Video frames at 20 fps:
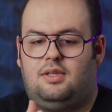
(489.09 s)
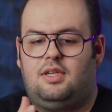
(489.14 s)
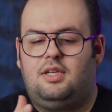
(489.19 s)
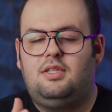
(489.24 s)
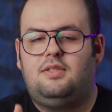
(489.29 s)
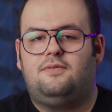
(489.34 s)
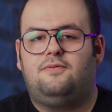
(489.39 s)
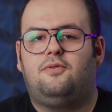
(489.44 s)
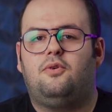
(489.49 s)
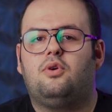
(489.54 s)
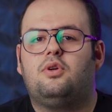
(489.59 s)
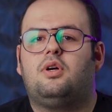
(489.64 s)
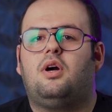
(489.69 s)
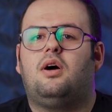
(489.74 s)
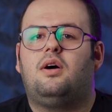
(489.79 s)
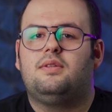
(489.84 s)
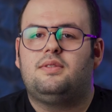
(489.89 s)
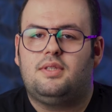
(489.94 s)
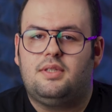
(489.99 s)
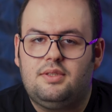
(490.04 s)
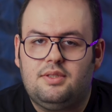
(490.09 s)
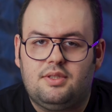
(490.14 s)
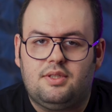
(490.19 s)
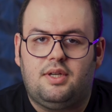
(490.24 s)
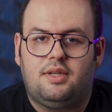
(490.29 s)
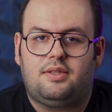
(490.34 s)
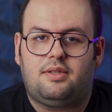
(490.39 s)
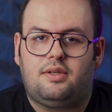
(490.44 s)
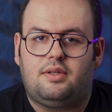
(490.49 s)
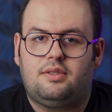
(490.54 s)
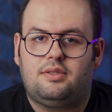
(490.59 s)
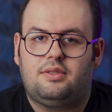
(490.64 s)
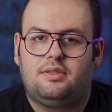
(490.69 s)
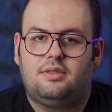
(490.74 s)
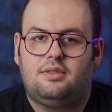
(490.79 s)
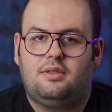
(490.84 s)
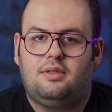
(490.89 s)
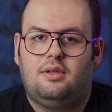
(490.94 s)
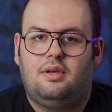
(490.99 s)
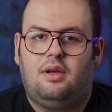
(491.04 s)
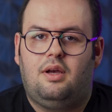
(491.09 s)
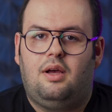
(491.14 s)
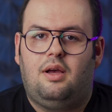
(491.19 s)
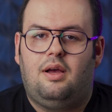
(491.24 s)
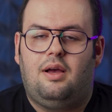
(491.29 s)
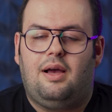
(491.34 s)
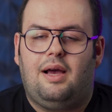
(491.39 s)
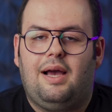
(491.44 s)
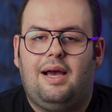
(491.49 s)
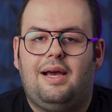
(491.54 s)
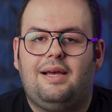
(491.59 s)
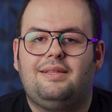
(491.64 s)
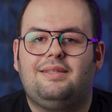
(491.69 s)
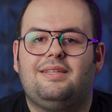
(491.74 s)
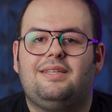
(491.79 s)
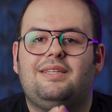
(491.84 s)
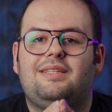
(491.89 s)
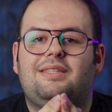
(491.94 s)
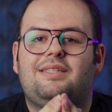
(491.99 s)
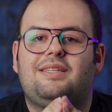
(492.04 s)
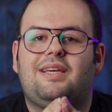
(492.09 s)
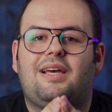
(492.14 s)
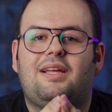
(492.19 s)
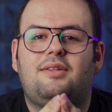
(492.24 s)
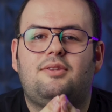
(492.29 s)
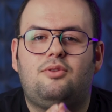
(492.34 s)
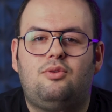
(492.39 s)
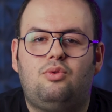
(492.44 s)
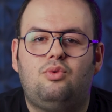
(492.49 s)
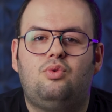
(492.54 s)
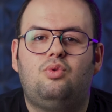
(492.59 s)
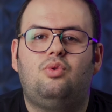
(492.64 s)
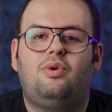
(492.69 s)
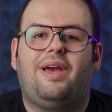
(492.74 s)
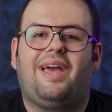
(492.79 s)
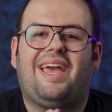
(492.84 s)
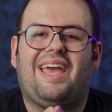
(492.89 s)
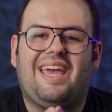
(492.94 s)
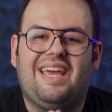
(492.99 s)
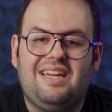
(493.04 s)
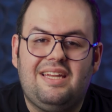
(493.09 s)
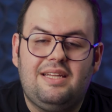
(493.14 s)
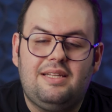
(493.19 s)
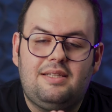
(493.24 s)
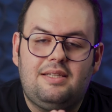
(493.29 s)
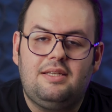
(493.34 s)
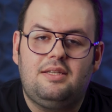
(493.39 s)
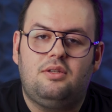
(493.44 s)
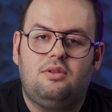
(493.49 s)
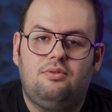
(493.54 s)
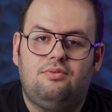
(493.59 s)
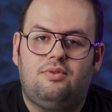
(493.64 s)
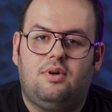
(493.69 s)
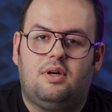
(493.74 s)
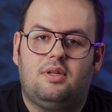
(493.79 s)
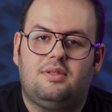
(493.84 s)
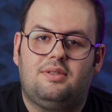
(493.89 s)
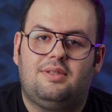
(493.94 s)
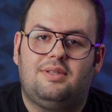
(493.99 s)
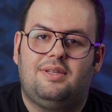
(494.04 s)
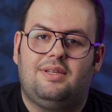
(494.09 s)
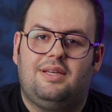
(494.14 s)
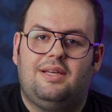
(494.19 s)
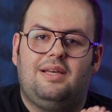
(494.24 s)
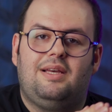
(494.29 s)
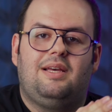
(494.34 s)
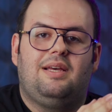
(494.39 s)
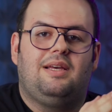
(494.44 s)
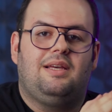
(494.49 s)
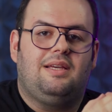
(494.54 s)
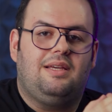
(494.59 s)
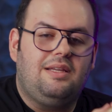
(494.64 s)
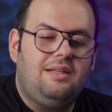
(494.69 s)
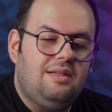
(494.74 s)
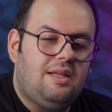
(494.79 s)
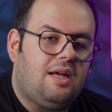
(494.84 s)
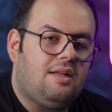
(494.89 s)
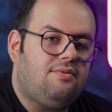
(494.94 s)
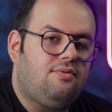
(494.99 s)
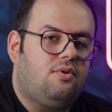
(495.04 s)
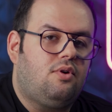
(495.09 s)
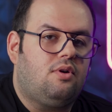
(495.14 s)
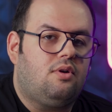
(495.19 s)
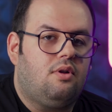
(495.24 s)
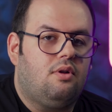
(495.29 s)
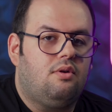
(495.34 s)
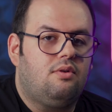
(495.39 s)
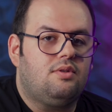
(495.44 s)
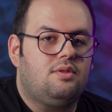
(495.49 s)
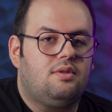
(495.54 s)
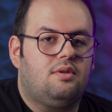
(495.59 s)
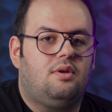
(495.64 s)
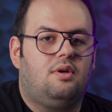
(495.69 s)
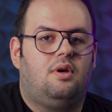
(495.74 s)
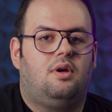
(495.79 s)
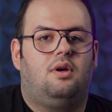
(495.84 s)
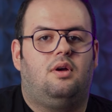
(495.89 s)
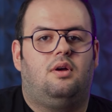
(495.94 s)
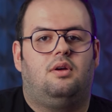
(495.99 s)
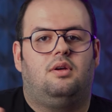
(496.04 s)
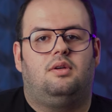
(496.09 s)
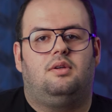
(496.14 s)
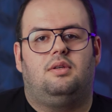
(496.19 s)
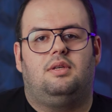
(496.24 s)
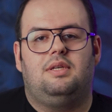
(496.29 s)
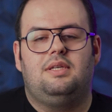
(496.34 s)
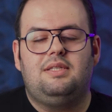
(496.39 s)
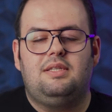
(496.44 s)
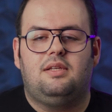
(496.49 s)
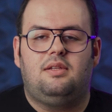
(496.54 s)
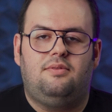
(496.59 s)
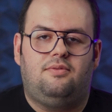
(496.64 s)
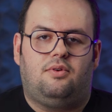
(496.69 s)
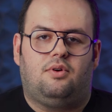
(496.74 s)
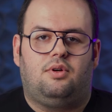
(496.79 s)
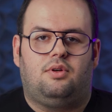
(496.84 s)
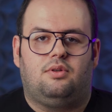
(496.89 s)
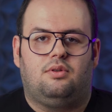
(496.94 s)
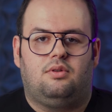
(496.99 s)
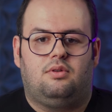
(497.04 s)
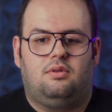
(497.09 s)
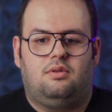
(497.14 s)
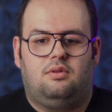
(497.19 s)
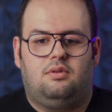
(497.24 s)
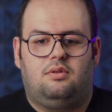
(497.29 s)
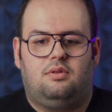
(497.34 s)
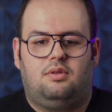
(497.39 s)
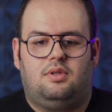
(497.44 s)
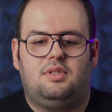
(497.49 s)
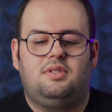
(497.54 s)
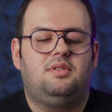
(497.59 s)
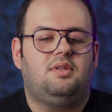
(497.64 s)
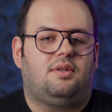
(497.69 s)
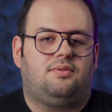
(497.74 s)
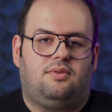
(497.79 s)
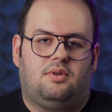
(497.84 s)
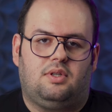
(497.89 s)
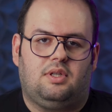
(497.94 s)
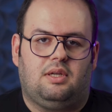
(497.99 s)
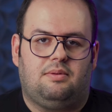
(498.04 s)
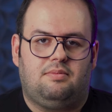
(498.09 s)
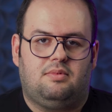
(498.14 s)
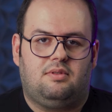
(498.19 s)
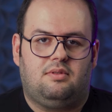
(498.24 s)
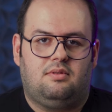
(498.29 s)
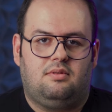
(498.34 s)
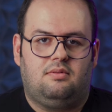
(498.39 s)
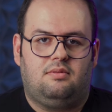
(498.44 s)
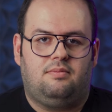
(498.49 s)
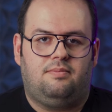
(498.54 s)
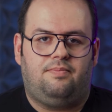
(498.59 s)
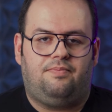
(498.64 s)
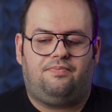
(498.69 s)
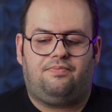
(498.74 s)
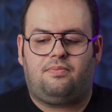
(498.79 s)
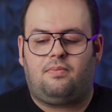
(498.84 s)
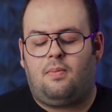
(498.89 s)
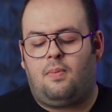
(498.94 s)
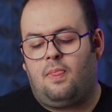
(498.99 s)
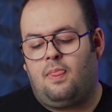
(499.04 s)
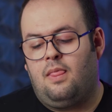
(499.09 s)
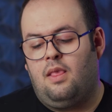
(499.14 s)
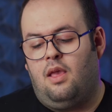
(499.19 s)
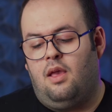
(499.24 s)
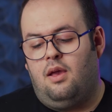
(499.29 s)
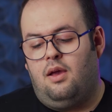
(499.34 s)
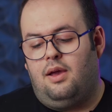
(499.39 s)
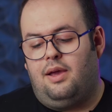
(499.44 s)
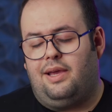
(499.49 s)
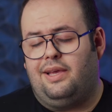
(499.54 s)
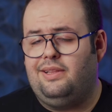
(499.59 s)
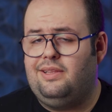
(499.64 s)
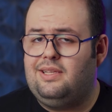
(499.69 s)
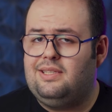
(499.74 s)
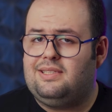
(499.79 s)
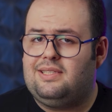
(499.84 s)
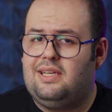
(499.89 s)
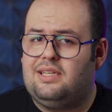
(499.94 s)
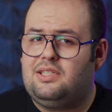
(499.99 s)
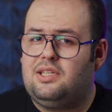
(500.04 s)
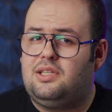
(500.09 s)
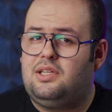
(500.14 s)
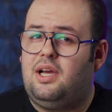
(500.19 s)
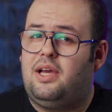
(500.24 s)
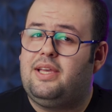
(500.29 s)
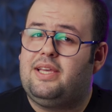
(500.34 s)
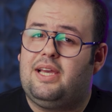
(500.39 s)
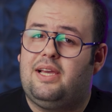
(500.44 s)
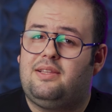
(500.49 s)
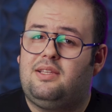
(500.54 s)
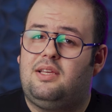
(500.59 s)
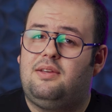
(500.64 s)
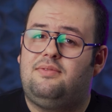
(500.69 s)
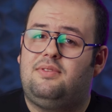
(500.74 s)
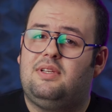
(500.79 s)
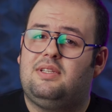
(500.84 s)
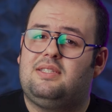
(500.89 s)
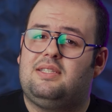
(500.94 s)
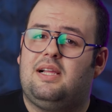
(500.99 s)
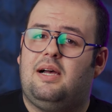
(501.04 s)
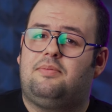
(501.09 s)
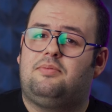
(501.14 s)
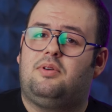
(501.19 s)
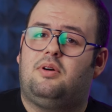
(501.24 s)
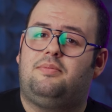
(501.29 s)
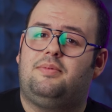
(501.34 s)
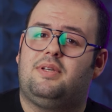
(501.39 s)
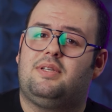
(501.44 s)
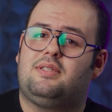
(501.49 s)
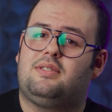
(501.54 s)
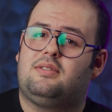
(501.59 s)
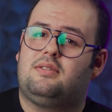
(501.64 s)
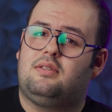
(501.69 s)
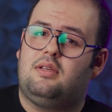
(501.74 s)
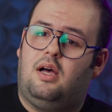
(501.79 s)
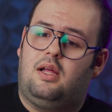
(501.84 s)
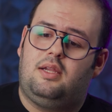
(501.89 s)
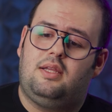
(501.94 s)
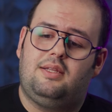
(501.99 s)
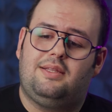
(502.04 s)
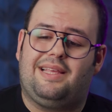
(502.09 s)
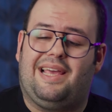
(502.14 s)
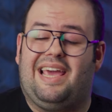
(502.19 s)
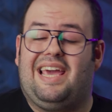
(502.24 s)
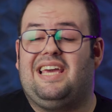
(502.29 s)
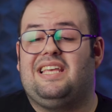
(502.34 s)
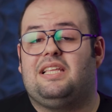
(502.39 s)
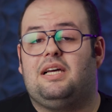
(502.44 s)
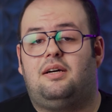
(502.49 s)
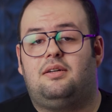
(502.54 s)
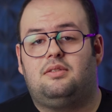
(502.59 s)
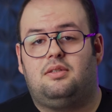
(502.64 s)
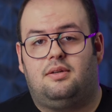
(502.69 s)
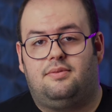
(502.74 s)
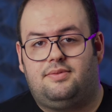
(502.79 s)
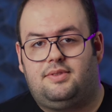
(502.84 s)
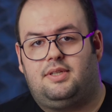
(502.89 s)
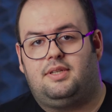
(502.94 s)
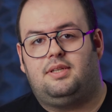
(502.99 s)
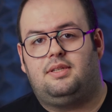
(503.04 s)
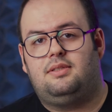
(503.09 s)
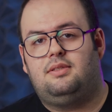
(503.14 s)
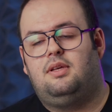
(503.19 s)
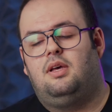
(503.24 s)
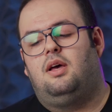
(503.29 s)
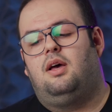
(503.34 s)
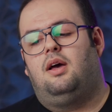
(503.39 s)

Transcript: It's for content creators, and it can do anything you want in that workload easily for you. It's not for games. In this section, I can give this laptop a solid 8 out of 10